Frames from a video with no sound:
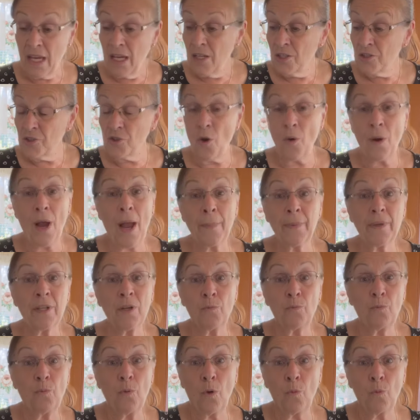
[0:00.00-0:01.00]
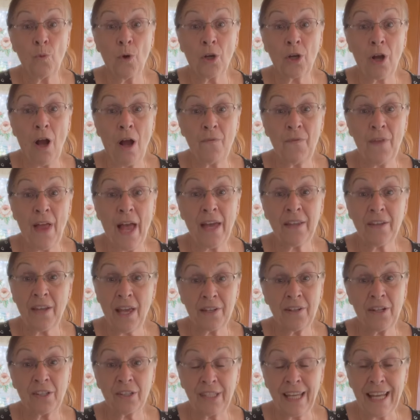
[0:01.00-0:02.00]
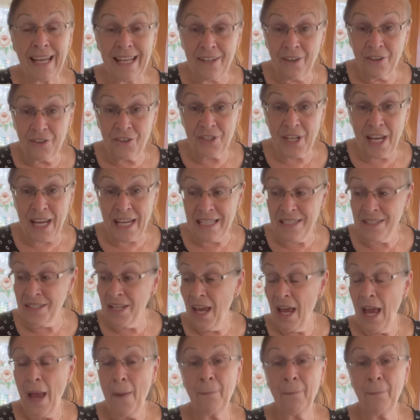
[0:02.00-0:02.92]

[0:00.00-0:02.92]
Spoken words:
So I'm going to work on that at a later date,